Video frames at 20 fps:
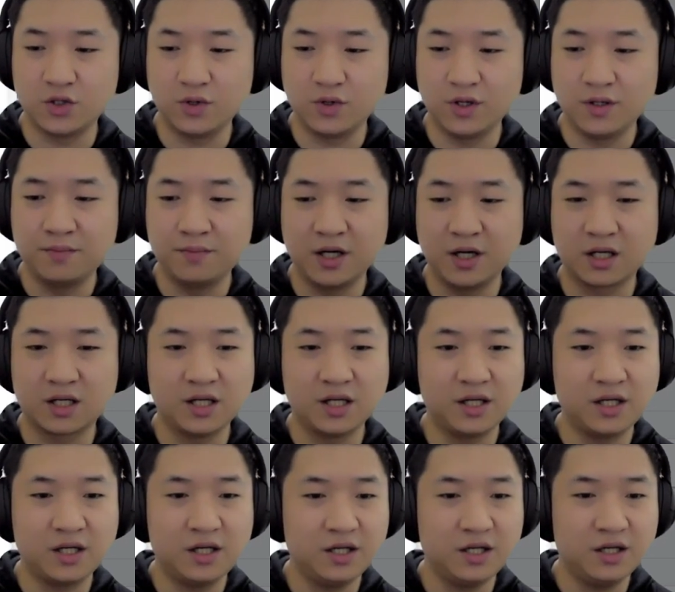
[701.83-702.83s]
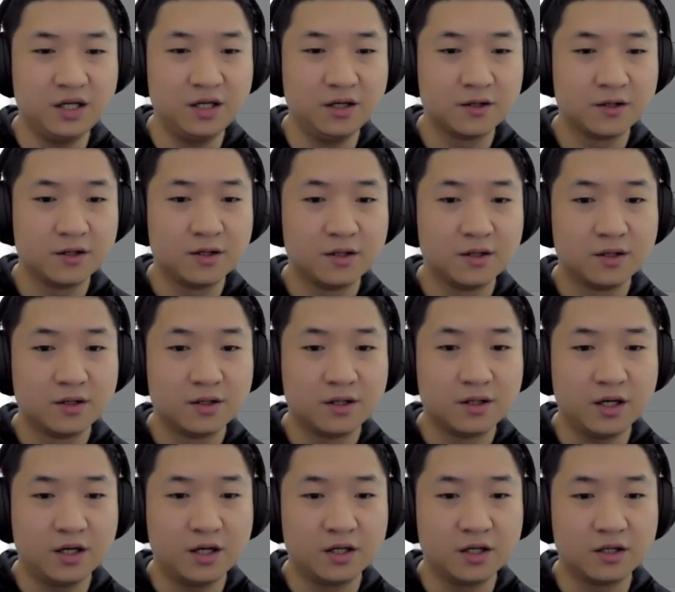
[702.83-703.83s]
it by click here
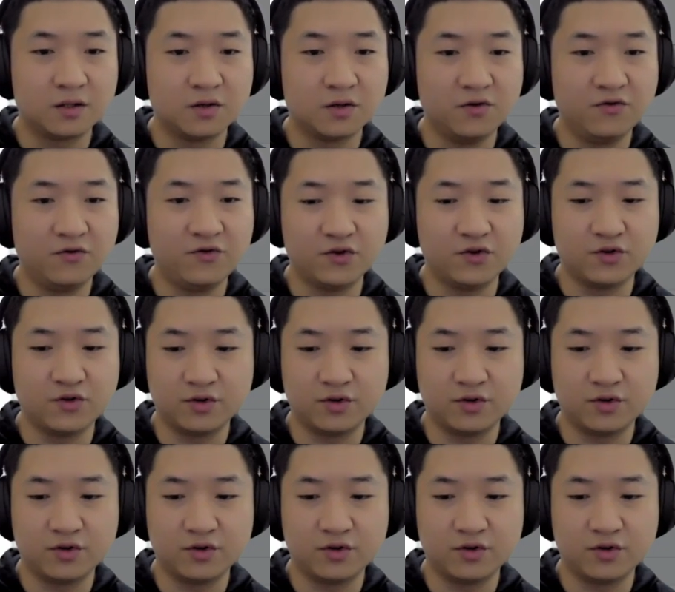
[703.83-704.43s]
and go for